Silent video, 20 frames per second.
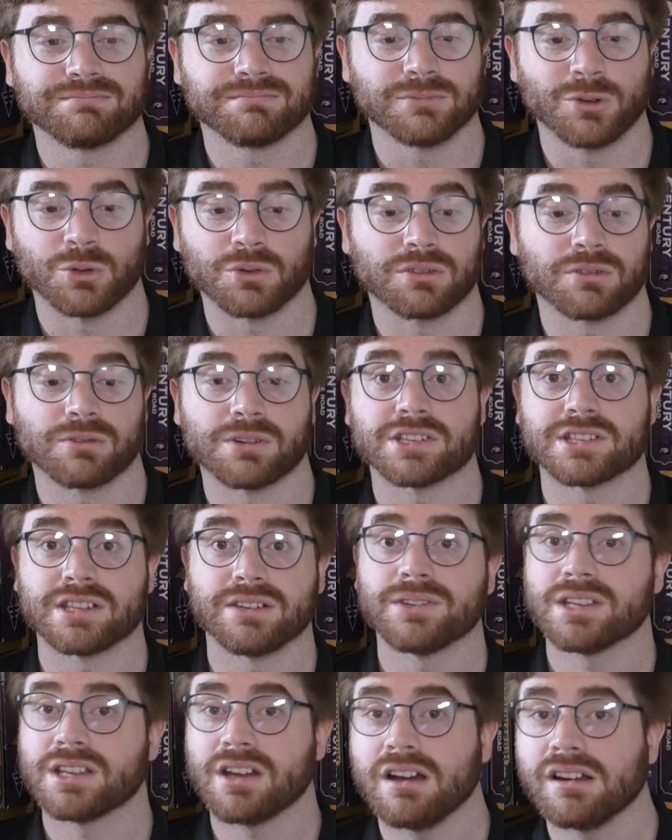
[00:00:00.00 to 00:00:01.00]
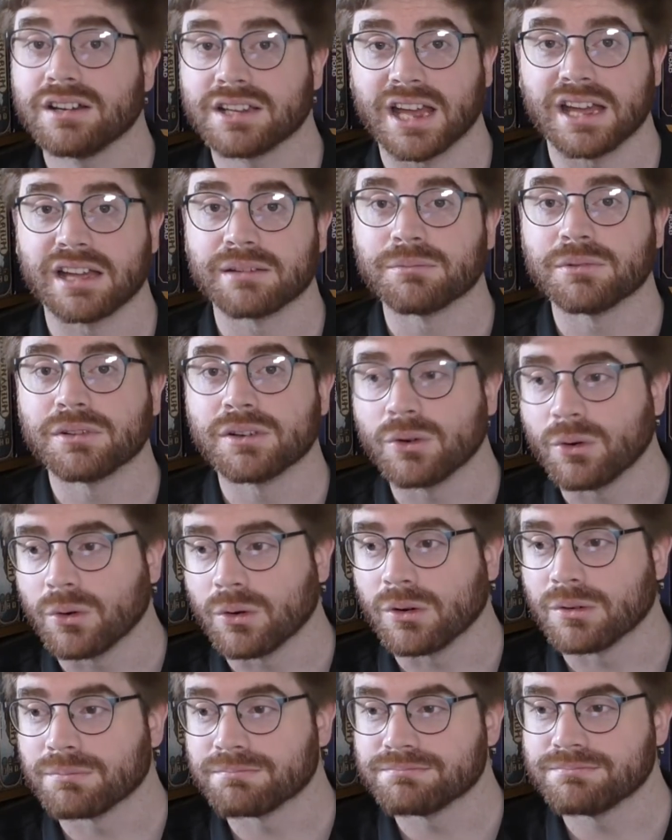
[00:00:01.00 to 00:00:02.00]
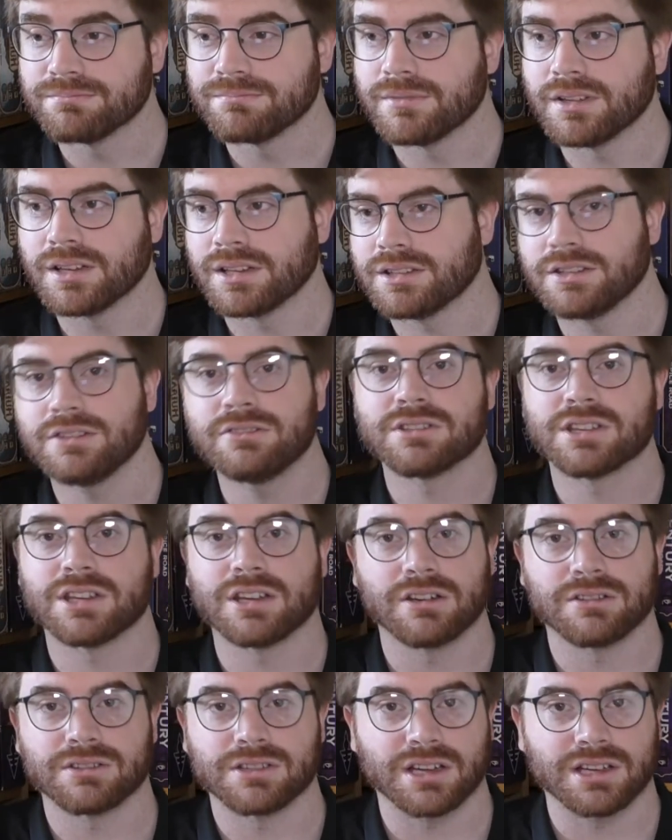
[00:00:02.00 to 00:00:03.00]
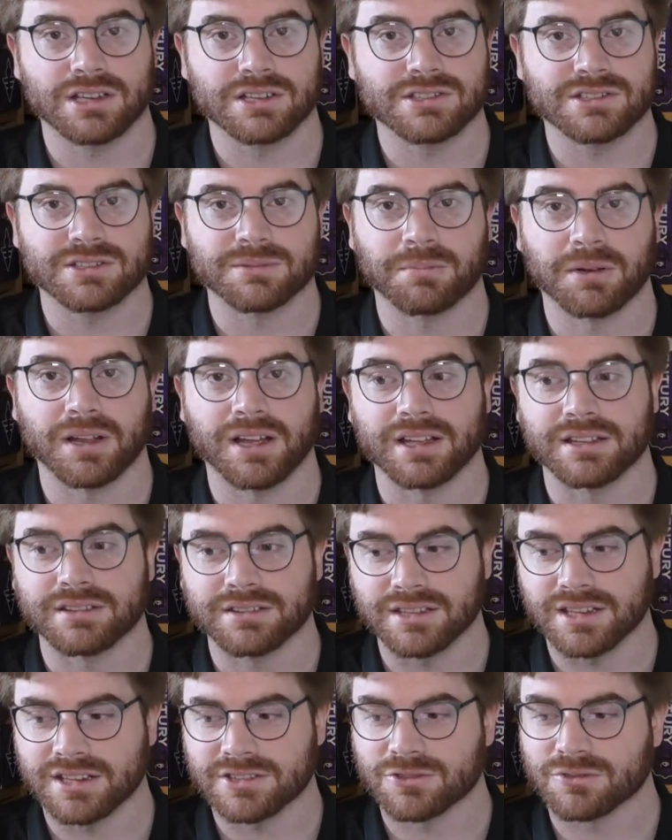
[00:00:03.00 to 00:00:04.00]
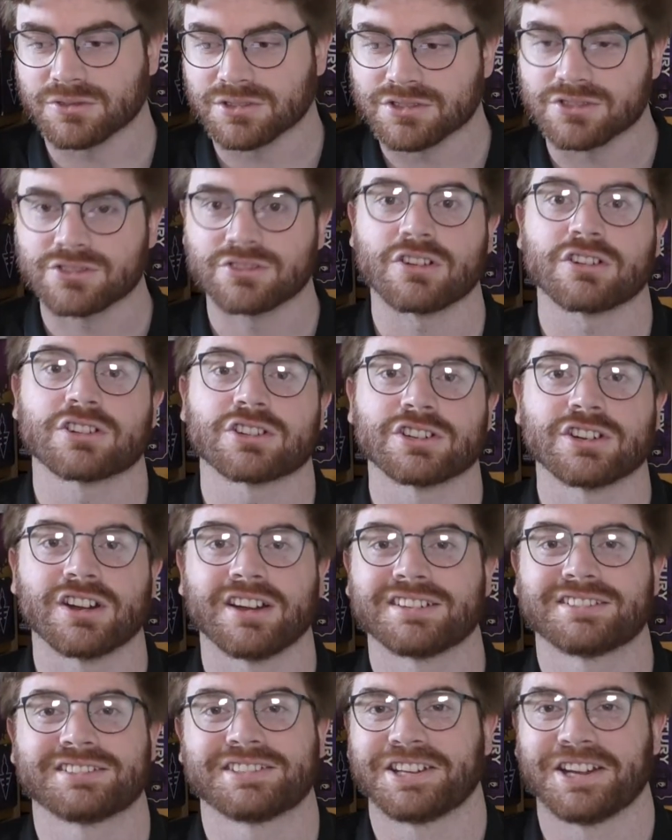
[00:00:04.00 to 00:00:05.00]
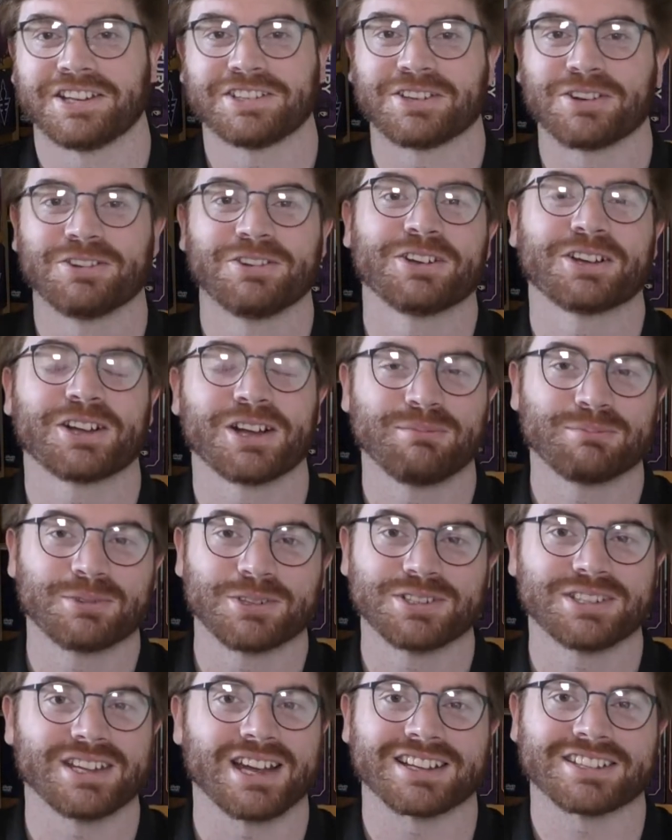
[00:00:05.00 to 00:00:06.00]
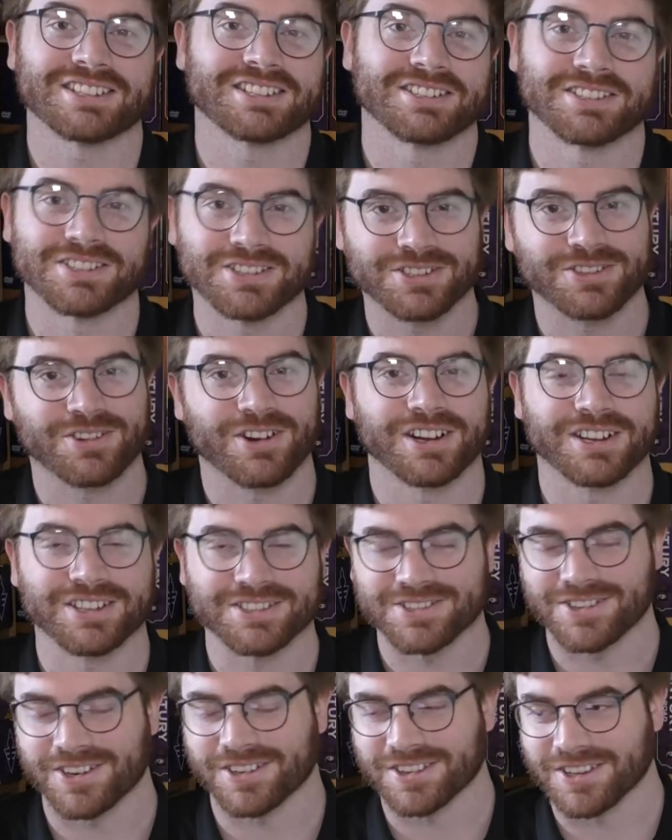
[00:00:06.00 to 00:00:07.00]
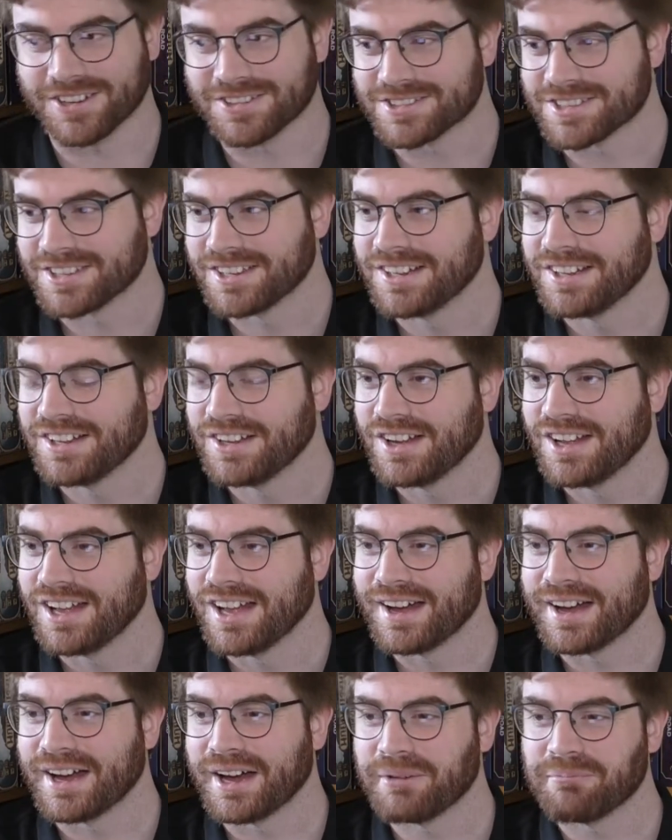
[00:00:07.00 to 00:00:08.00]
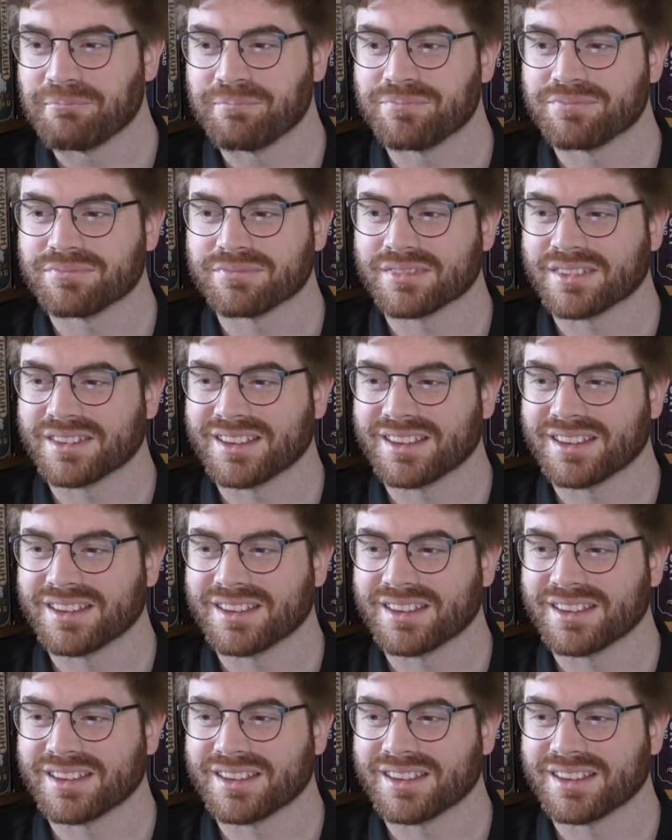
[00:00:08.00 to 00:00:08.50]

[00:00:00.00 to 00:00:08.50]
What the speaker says: Lord of the Rings Living Card Game, or Yu-Gi-Oh! That I used to play. The actual construction, I'd go look up good decks and just try and construct those. And